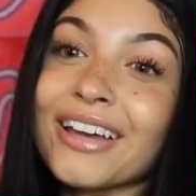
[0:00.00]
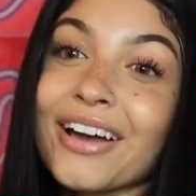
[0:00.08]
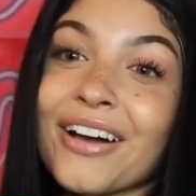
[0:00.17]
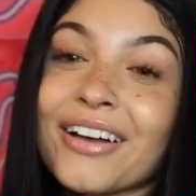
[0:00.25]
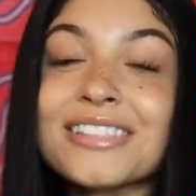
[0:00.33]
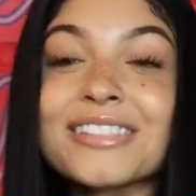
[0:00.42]

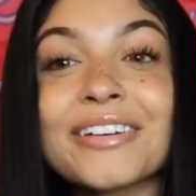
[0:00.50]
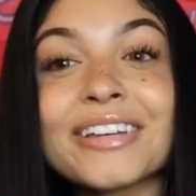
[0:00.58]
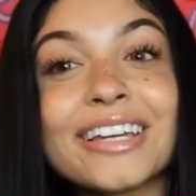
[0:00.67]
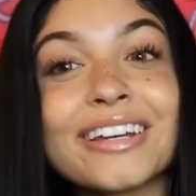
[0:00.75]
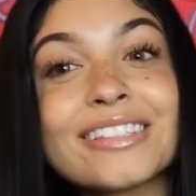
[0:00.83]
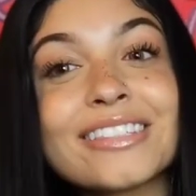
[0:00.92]
y'all, so
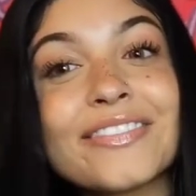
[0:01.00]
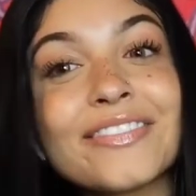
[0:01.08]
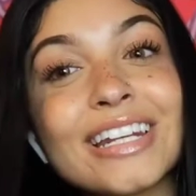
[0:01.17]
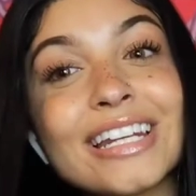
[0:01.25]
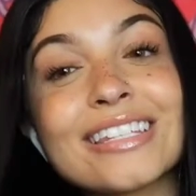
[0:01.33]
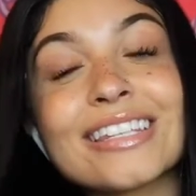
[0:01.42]
here's the
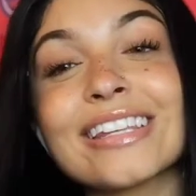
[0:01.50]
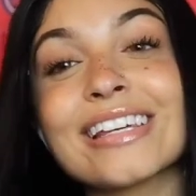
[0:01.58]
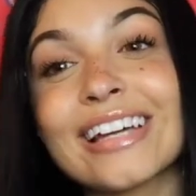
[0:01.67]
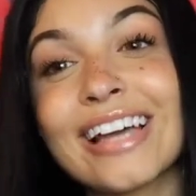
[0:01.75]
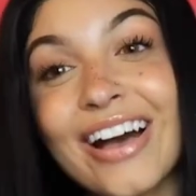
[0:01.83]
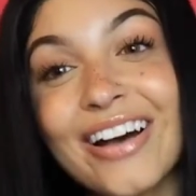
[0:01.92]
finished
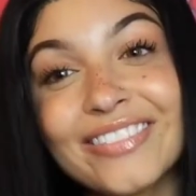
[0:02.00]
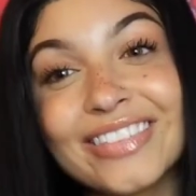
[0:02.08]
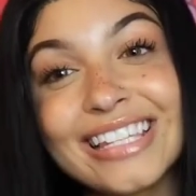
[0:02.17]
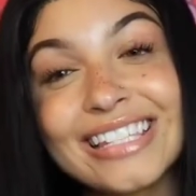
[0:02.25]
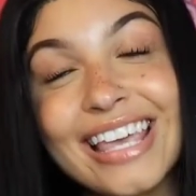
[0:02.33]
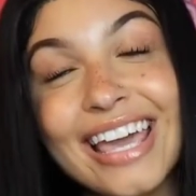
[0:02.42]
look of
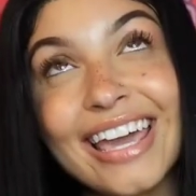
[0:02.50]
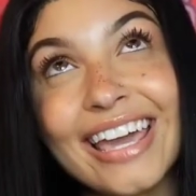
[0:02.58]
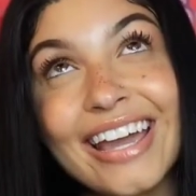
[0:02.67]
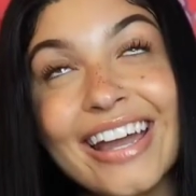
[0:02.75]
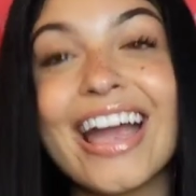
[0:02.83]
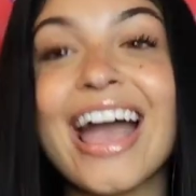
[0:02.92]
this
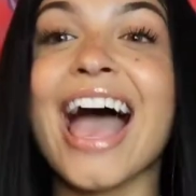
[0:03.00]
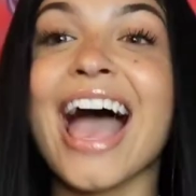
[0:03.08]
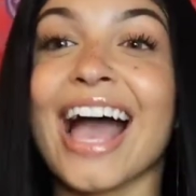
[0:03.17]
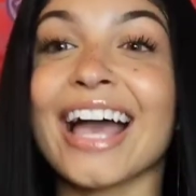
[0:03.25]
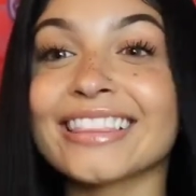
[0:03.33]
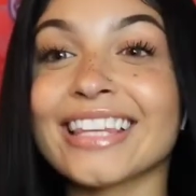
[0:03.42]
hair.
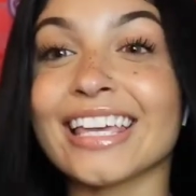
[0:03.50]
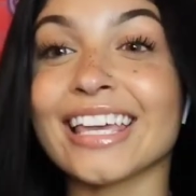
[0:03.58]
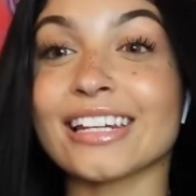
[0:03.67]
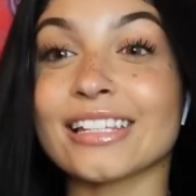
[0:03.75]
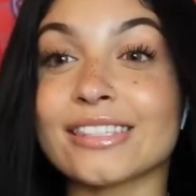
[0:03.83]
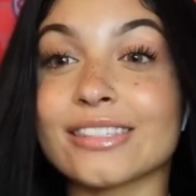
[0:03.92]
I think it
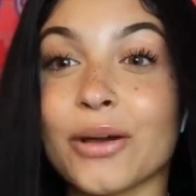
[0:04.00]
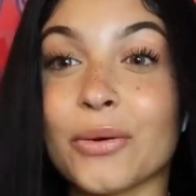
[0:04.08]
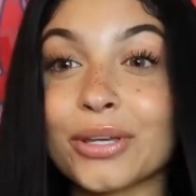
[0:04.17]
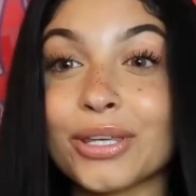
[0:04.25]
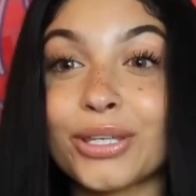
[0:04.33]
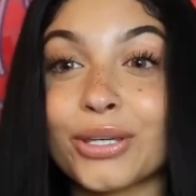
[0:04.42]
is so
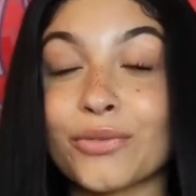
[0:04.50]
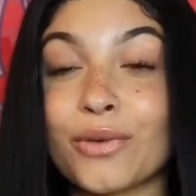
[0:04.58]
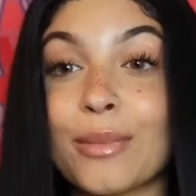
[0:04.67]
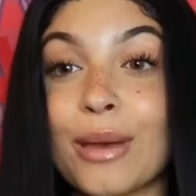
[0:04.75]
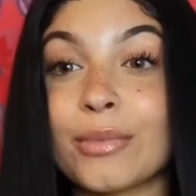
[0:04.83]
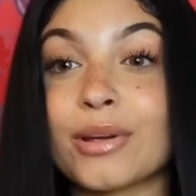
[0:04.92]
cute.
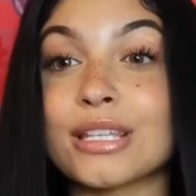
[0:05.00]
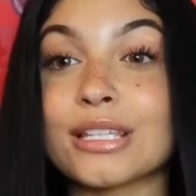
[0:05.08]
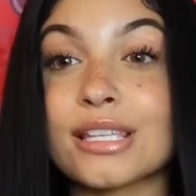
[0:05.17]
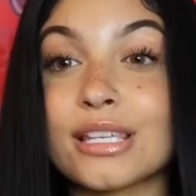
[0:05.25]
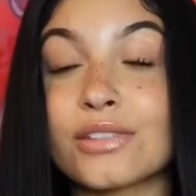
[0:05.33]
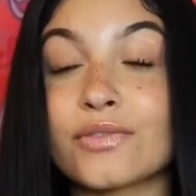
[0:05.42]
Remember, this
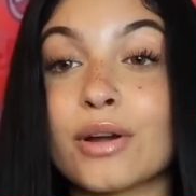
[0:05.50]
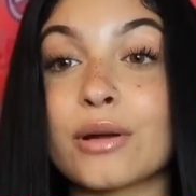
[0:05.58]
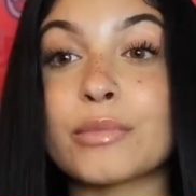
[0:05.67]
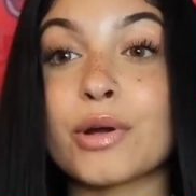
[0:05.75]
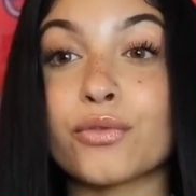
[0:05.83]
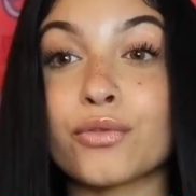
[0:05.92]
is from
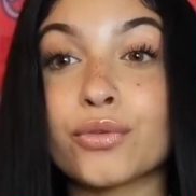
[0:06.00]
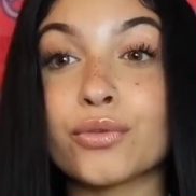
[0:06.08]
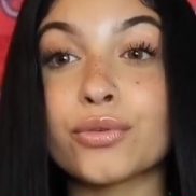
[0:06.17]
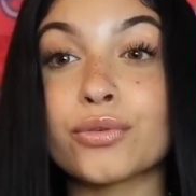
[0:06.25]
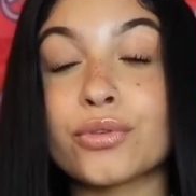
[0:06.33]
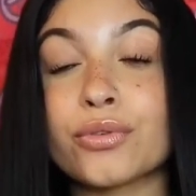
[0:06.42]

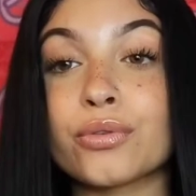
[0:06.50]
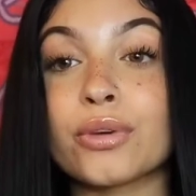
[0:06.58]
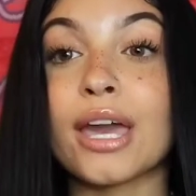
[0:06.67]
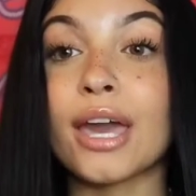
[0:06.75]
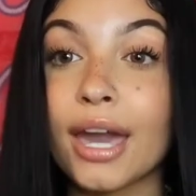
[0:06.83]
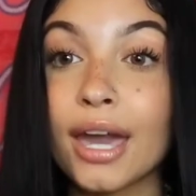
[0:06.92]
RuiYu
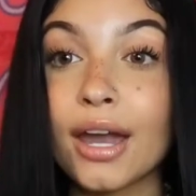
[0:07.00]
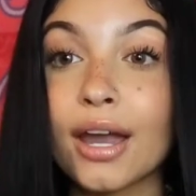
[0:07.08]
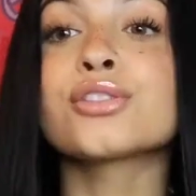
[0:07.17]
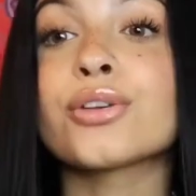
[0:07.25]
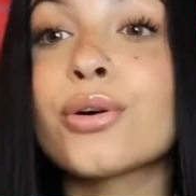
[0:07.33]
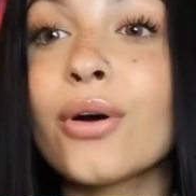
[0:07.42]
HAIR,
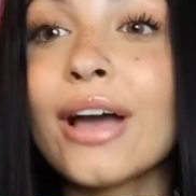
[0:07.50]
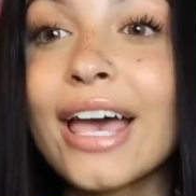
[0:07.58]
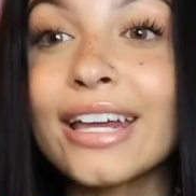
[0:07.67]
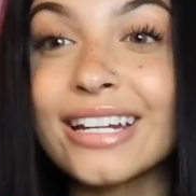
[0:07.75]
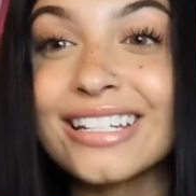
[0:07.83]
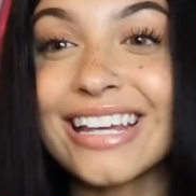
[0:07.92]
so go
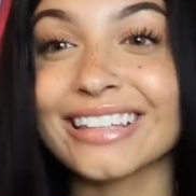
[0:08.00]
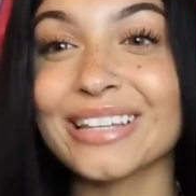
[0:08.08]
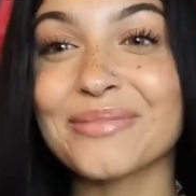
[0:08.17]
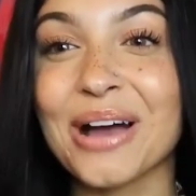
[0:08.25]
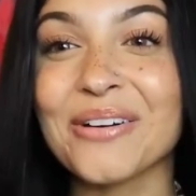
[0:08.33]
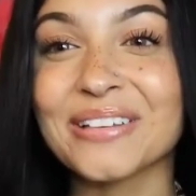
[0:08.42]
ahead and check them
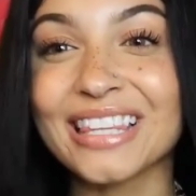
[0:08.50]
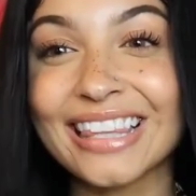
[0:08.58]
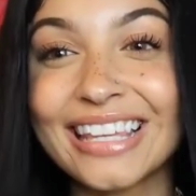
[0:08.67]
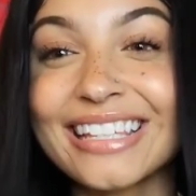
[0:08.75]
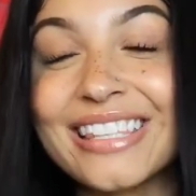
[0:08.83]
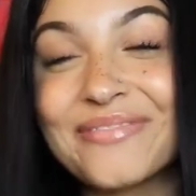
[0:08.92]
out with the
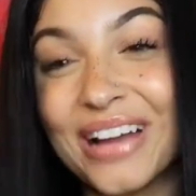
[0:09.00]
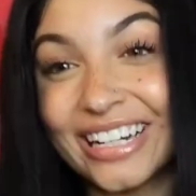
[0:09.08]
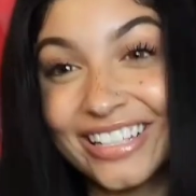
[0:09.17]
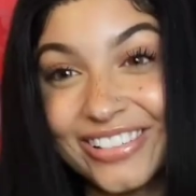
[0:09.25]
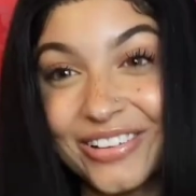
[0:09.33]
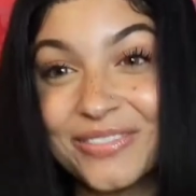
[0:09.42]
links in my
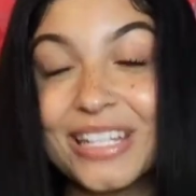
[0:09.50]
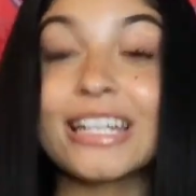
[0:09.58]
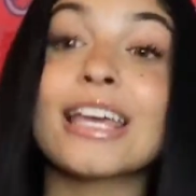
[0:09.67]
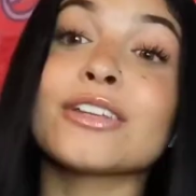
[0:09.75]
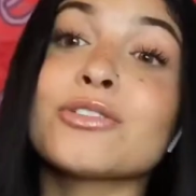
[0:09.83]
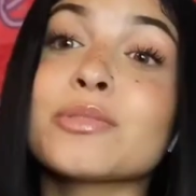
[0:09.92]
description
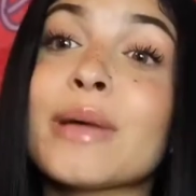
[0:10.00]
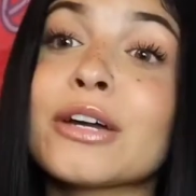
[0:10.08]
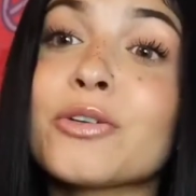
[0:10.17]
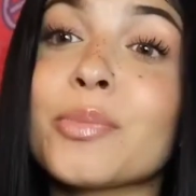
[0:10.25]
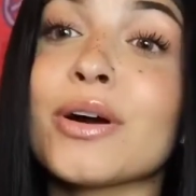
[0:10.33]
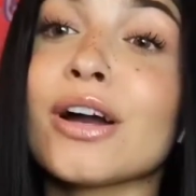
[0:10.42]
and use my
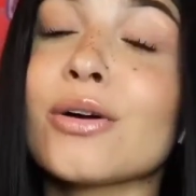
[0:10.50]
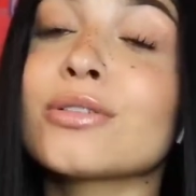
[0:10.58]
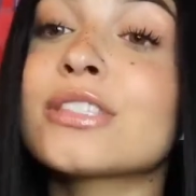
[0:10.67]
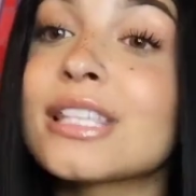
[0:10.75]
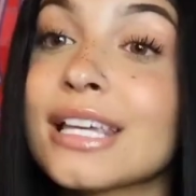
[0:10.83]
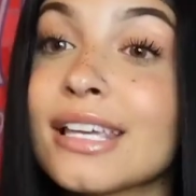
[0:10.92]
coupon
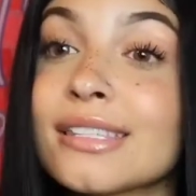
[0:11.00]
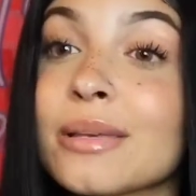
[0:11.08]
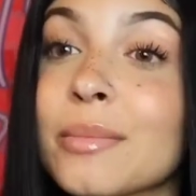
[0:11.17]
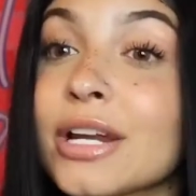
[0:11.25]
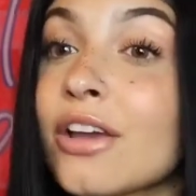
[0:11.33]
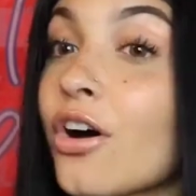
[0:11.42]
code to get some
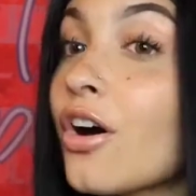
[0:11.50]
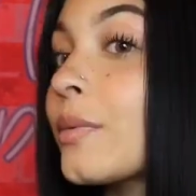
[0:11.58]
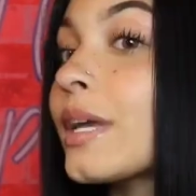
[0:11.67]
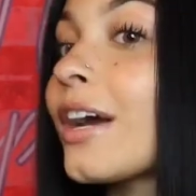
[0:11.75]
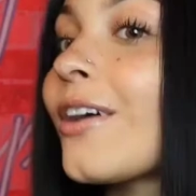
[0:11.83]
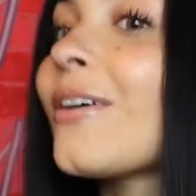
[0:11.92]
money off. Here we
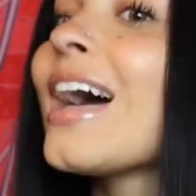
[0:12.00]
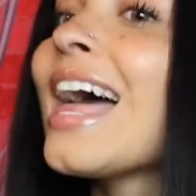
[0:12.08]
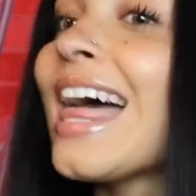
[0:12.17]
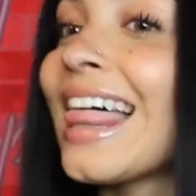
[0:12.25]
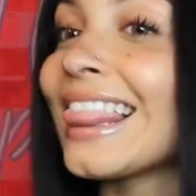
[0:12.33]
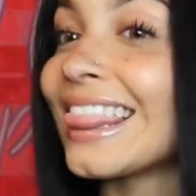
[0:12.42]
go.
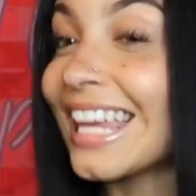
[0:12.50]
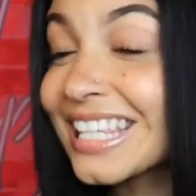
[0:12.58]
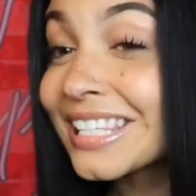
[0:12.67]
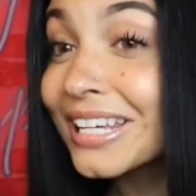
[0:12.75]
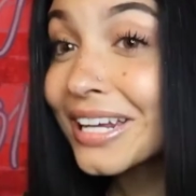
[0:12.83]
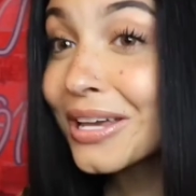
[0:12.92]
Let's
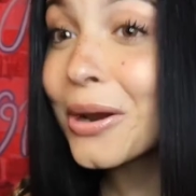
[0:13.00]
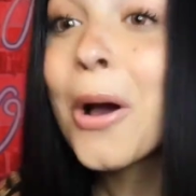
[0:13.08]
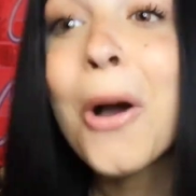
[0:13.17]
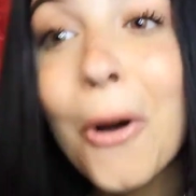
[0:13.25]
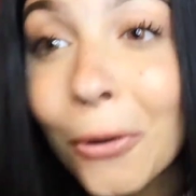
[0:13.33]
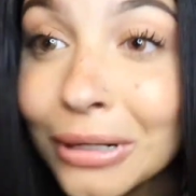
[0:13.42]
get in
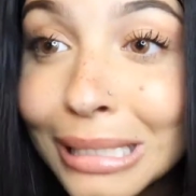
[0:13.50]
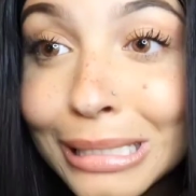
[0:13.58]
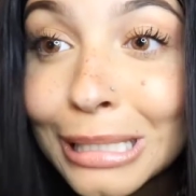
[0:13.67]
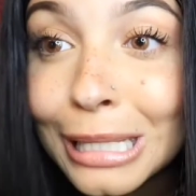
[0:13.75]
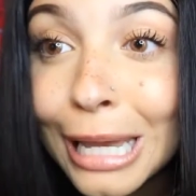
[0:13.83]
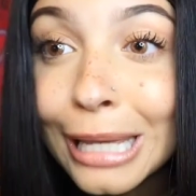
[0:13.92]
on this
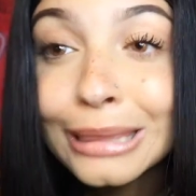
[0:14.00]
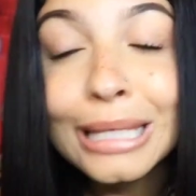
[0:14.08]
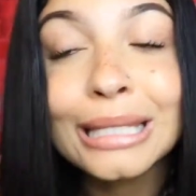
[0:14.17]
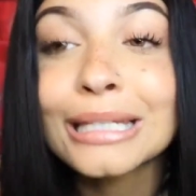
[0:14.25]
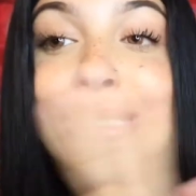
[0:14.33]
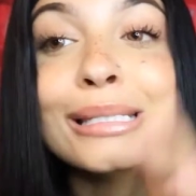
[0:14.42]
length and
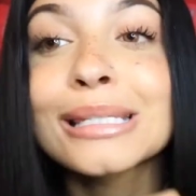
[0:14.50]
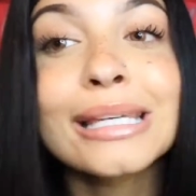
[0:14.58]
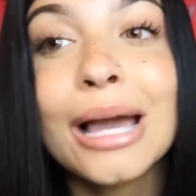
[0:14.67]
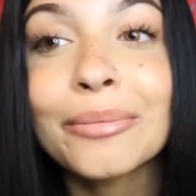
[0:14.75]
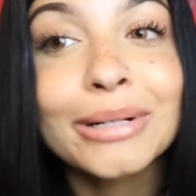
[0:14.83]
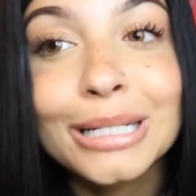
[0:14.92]
let's just see
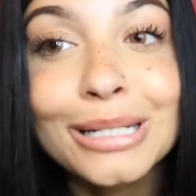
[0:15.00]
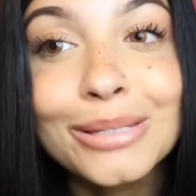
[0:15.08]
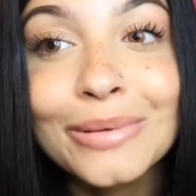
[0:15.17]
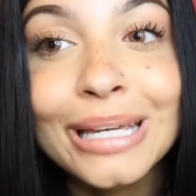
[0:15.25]
how pretty this wig